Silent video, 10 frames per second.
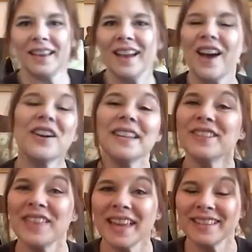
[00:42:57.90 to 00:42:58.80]
Okay, so
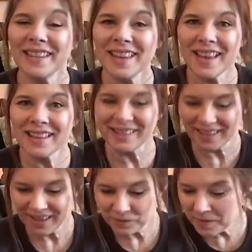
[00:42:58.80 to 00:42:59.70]
that's it.
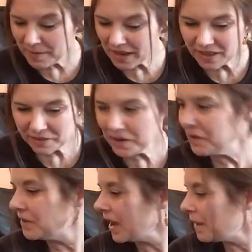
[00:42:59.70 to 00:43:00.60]
We made it
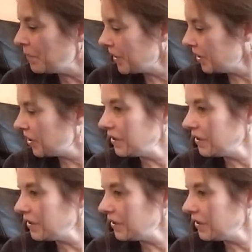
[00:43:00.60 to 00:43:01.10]
through. I'm pretty sure